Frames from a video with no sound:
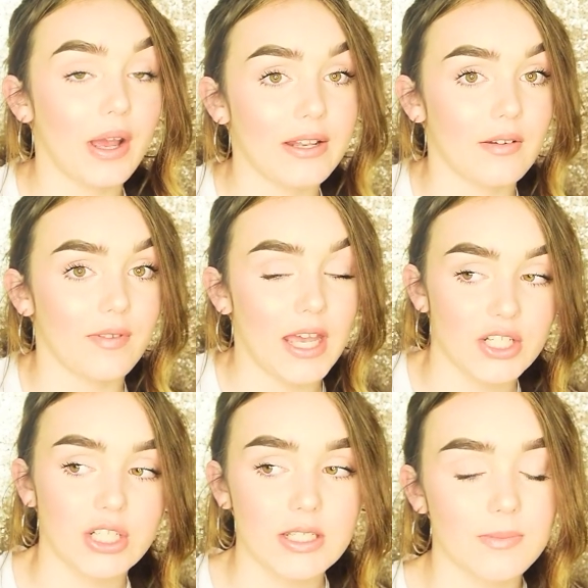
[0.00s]
brand of
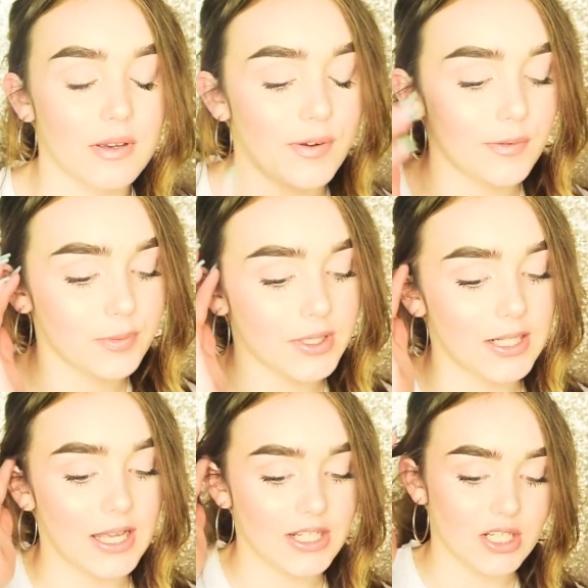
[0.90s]
lashes? My favorite brand
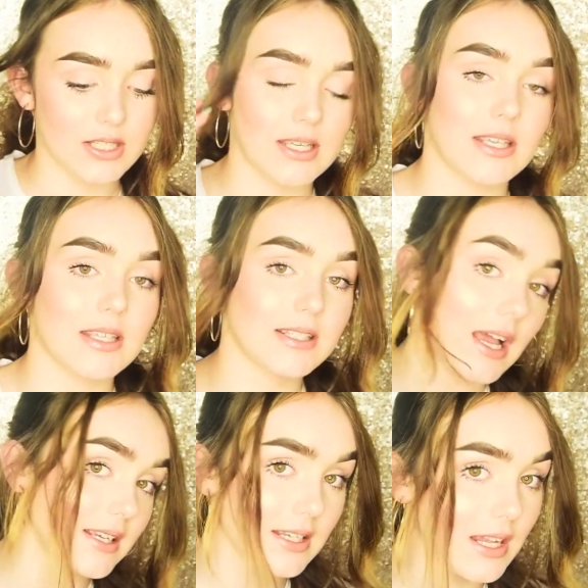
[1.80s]
of lashes is
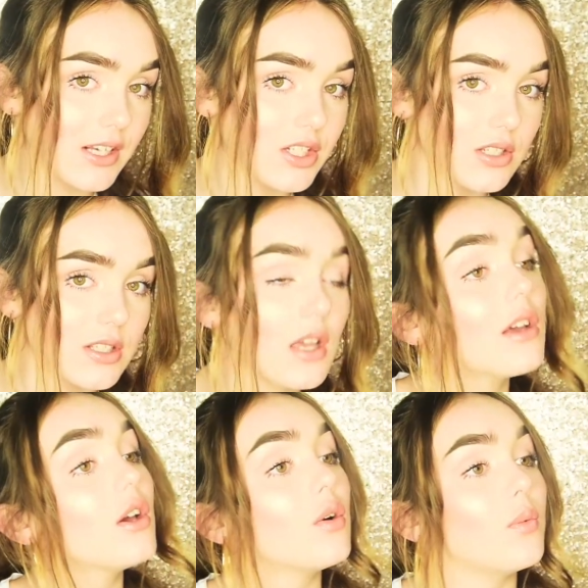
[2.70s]
Tatty Lashes,
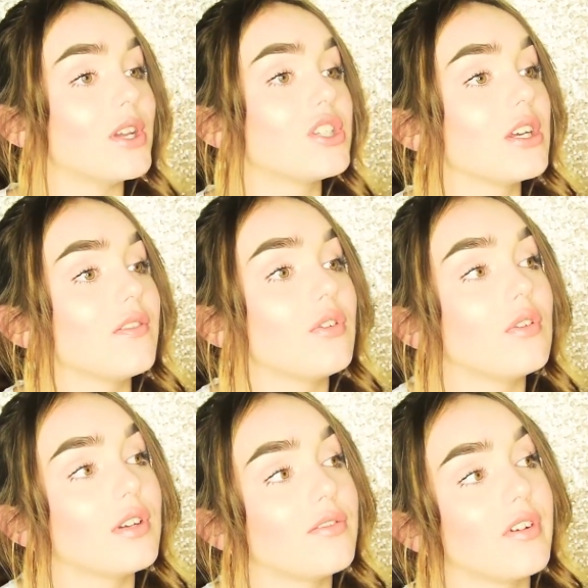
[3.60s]
which if you
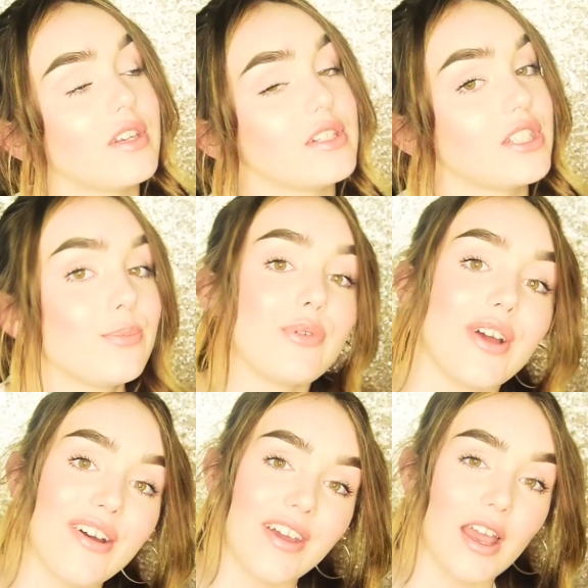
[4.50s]
live in
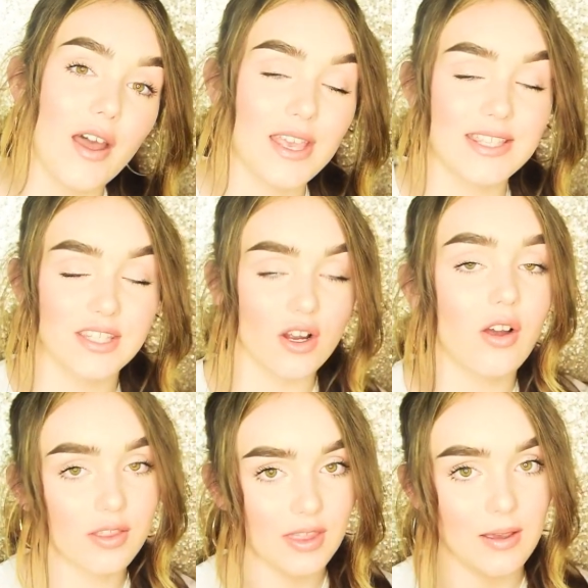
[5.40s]
Tipperary, I
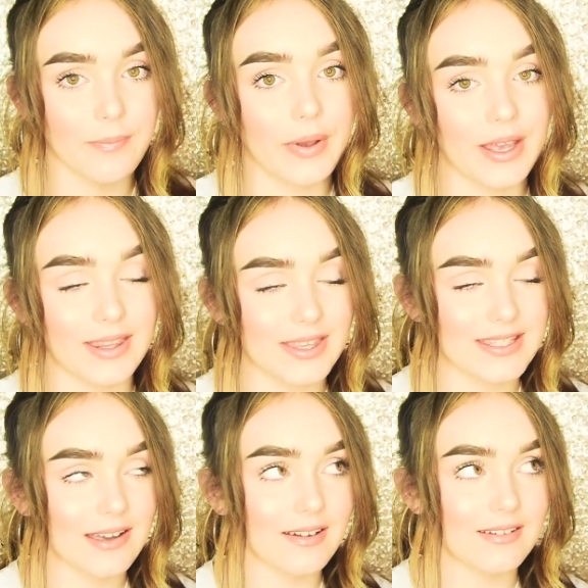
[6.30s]
stock them in the
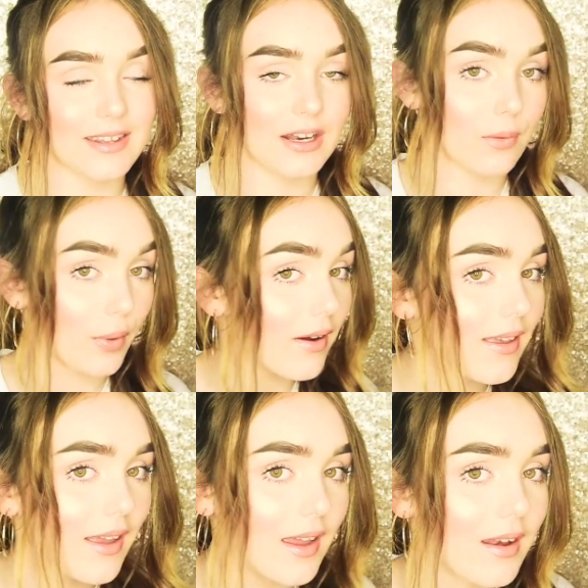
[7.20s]
salon that I
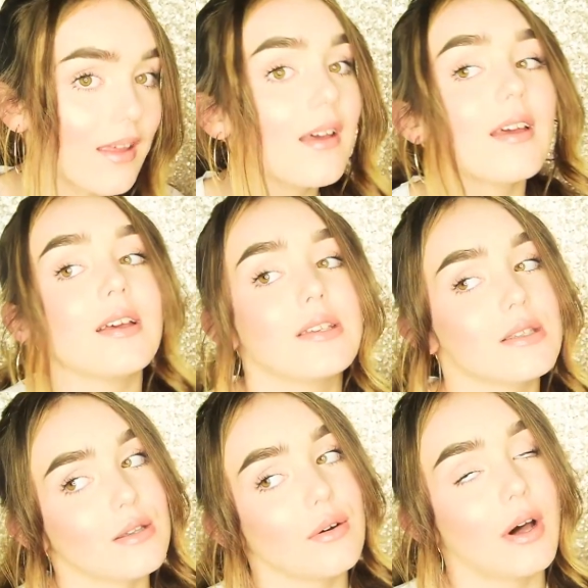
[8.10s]
work in.
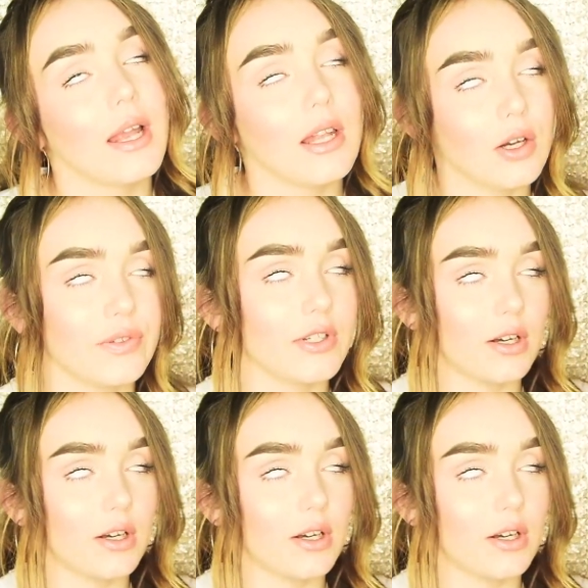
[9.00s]
So I love,